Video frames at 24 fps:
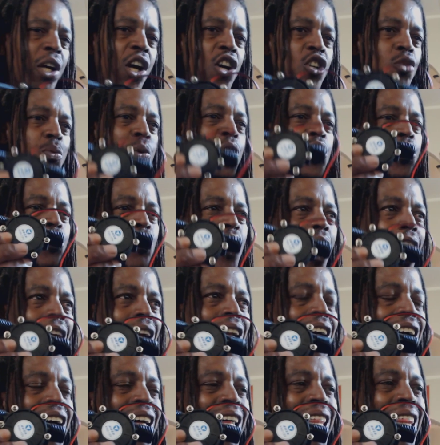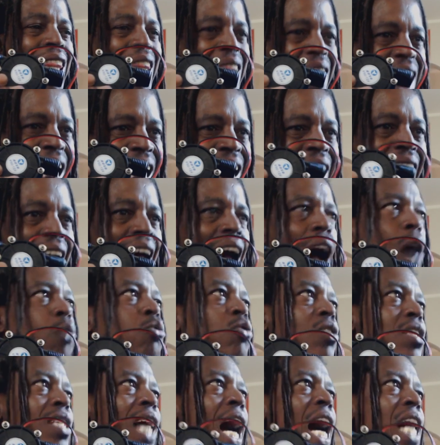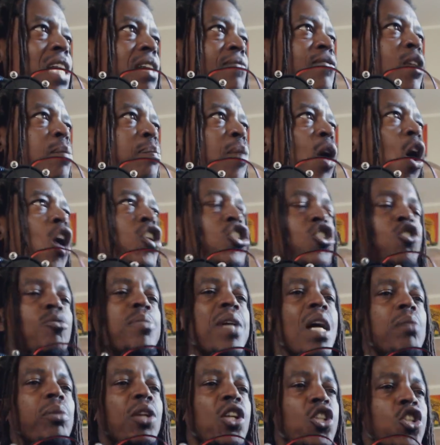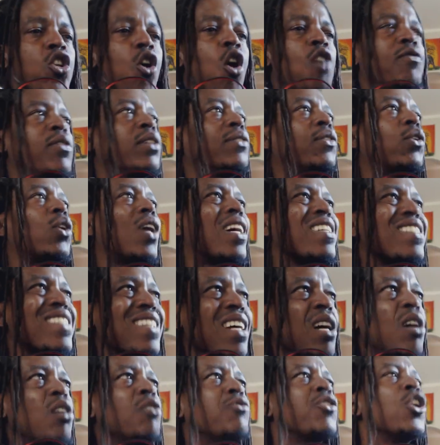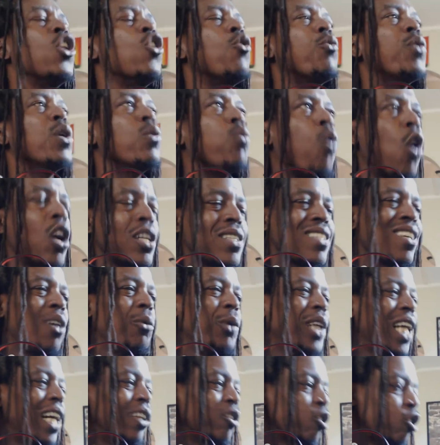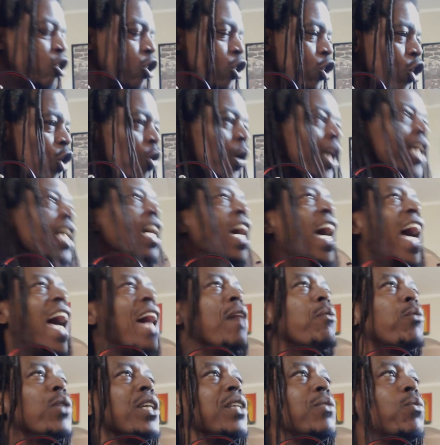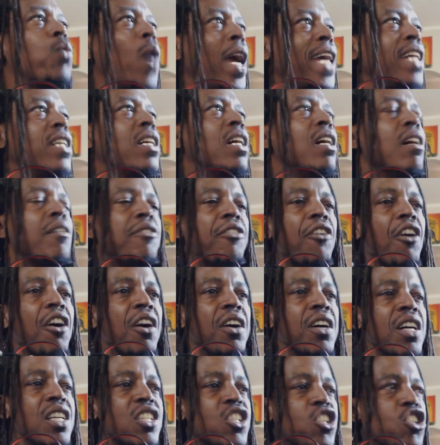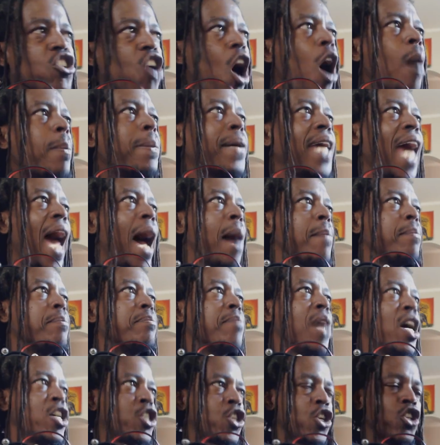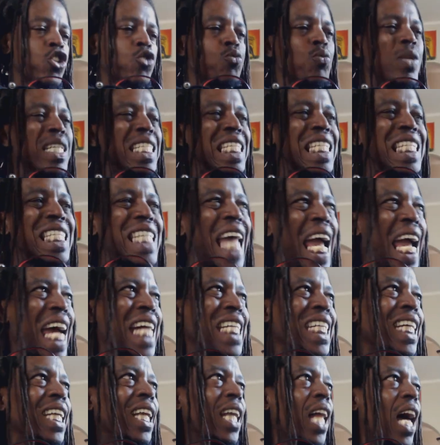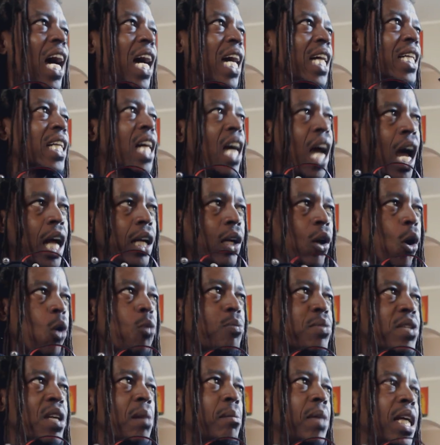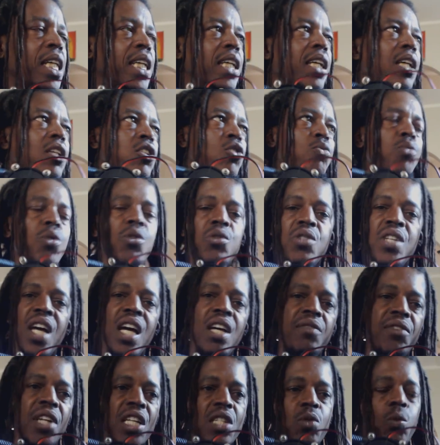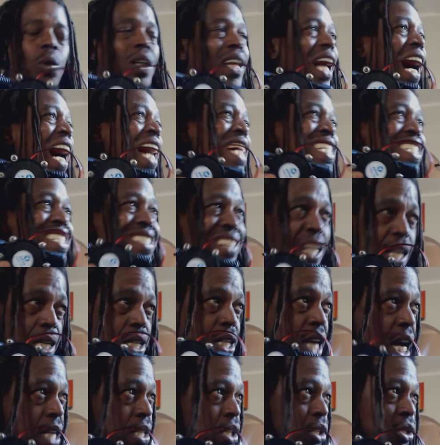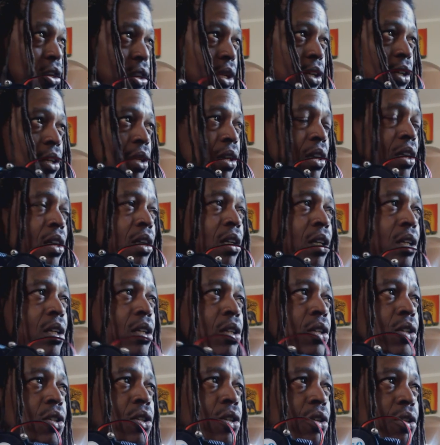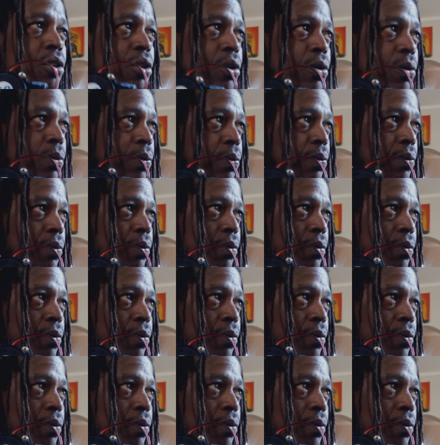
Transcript: because we do not think outside of the box to be able to solve it for ourselves. We want someone else to do it, and we wait for stopgap measures. We stand in line and hope somebody else will save us. Well, I suggest to you,